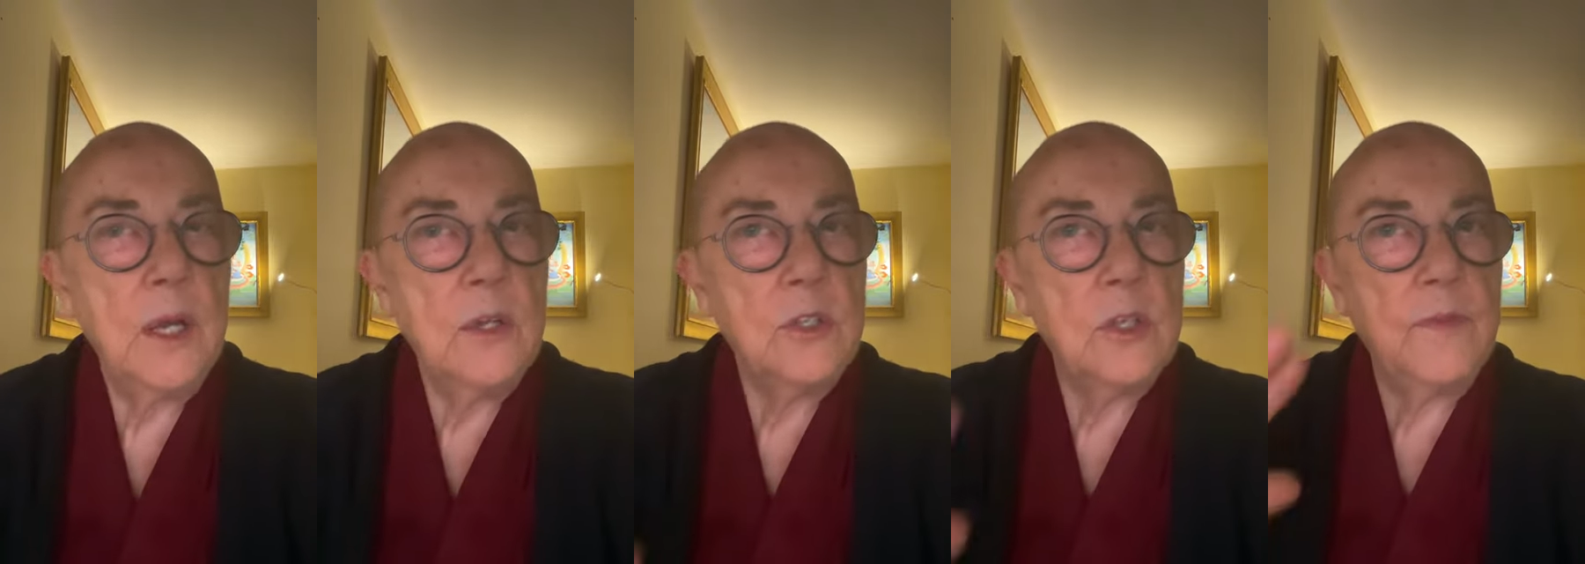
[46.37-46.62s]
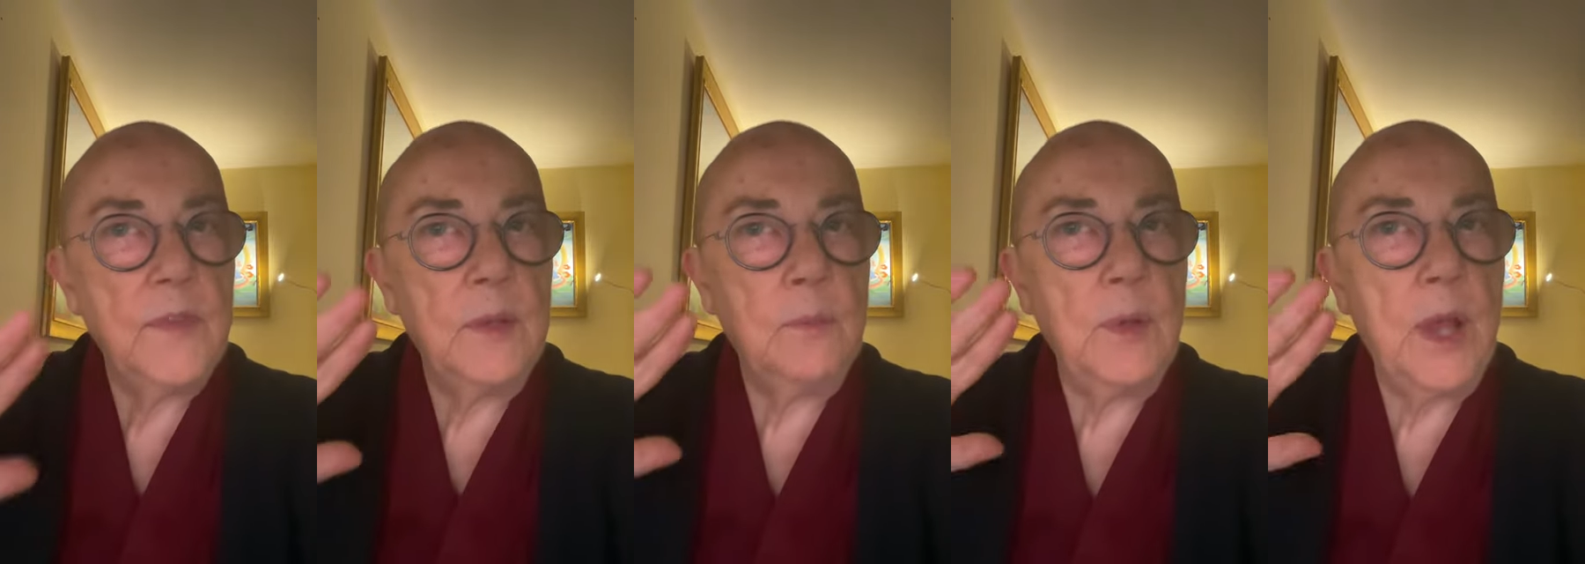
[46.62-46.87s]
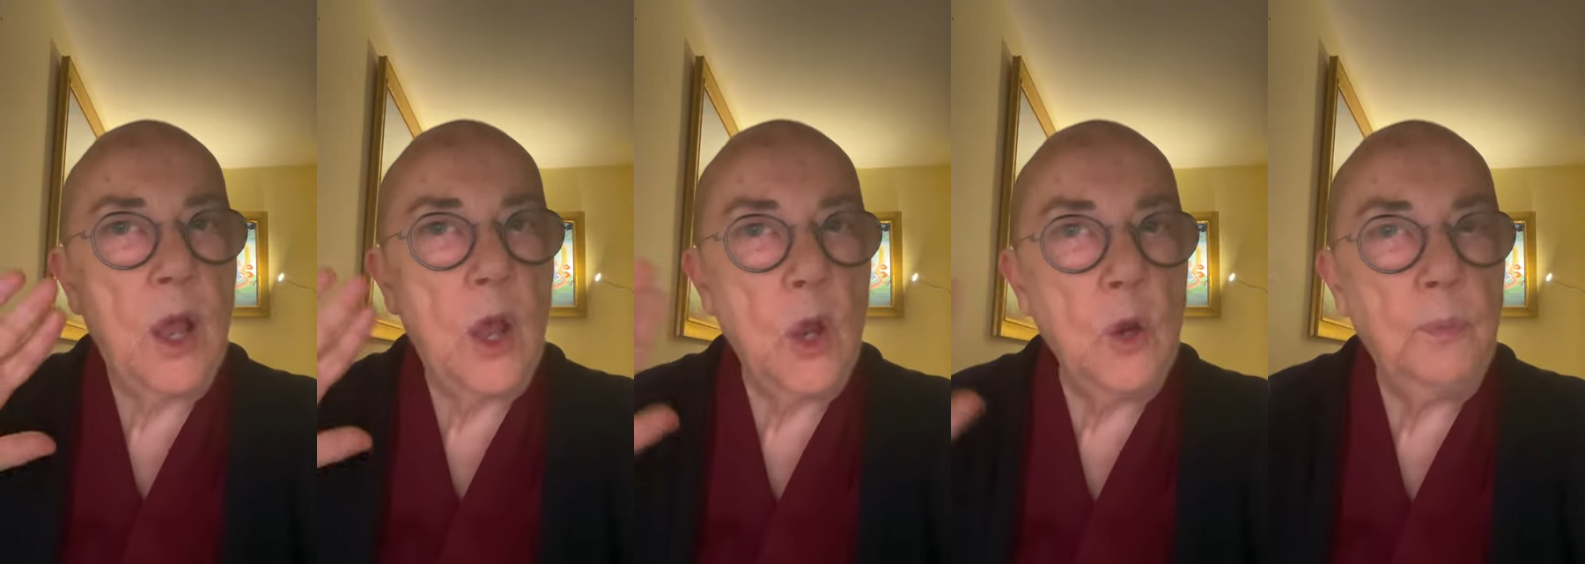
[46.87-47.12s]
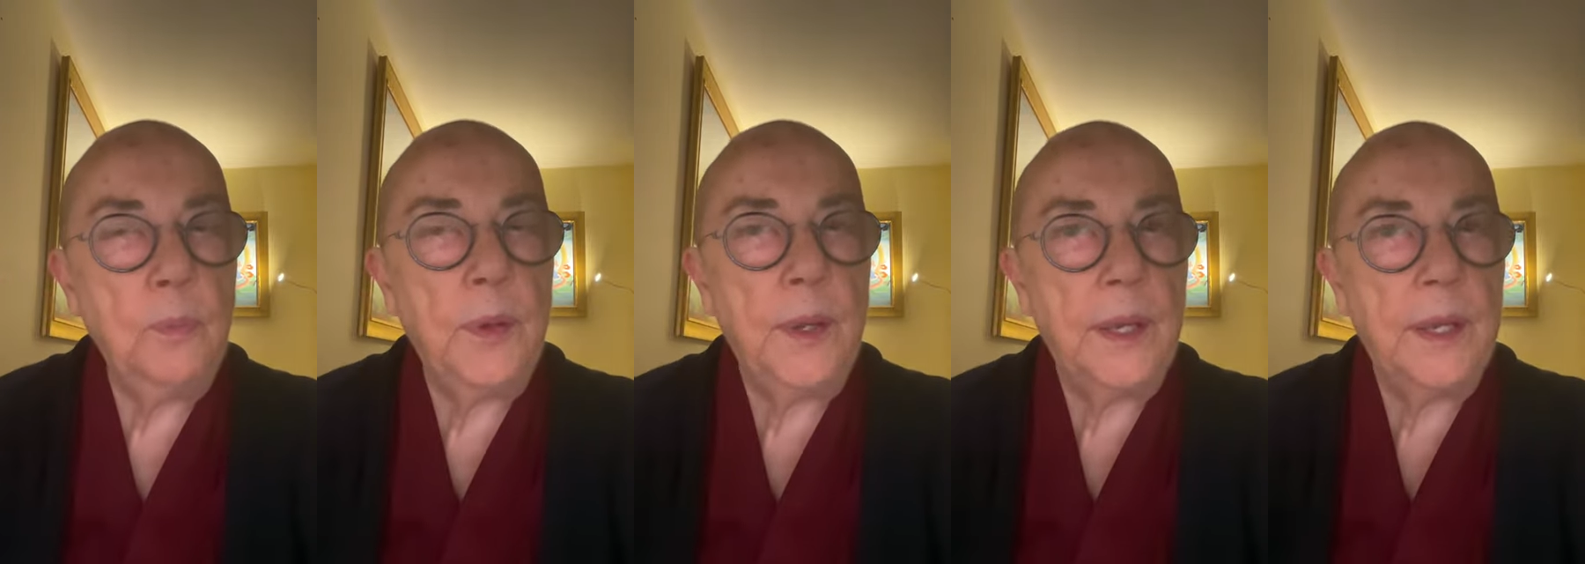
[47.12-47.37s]
So then we're
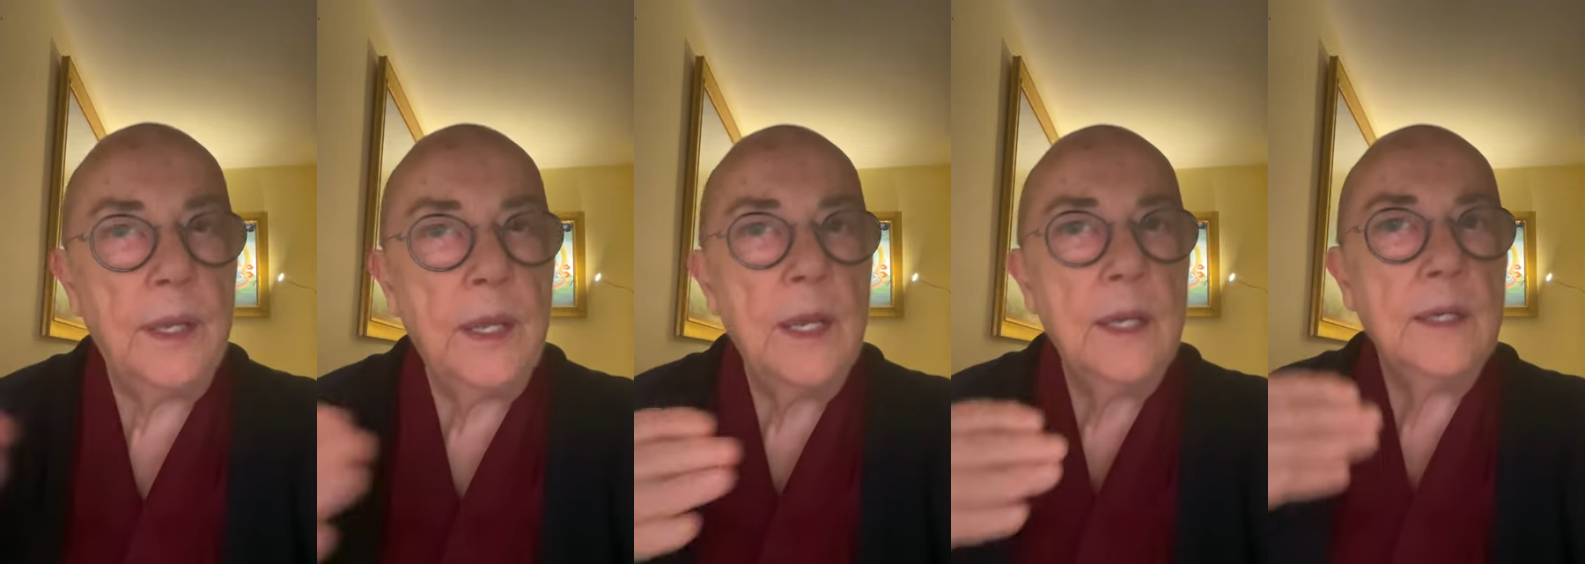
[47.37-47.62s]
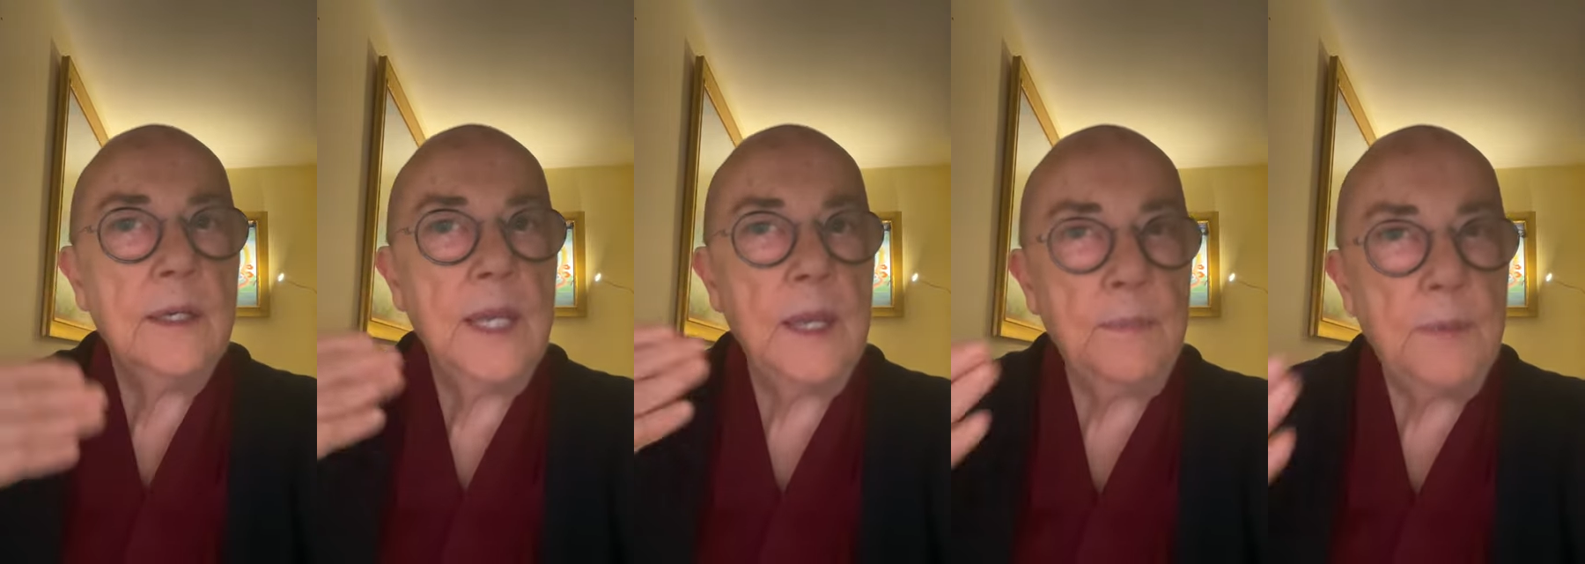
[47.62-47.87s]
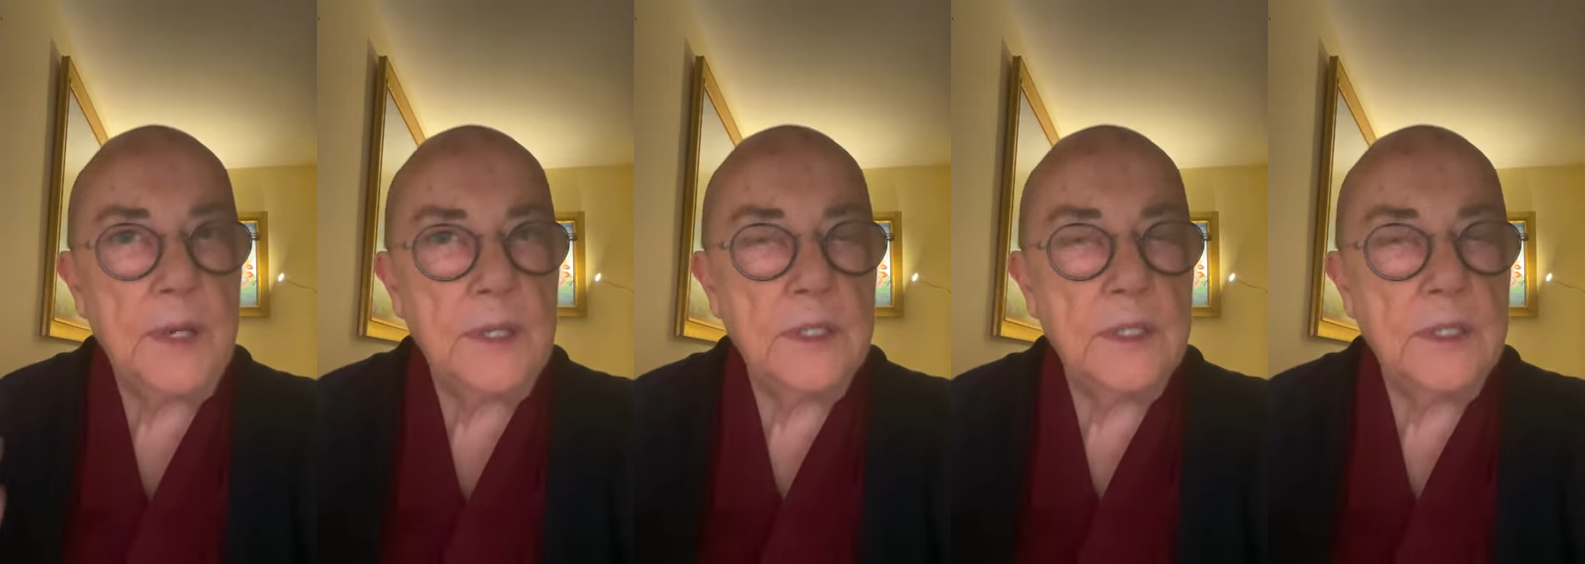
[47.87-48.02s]
hoping, keep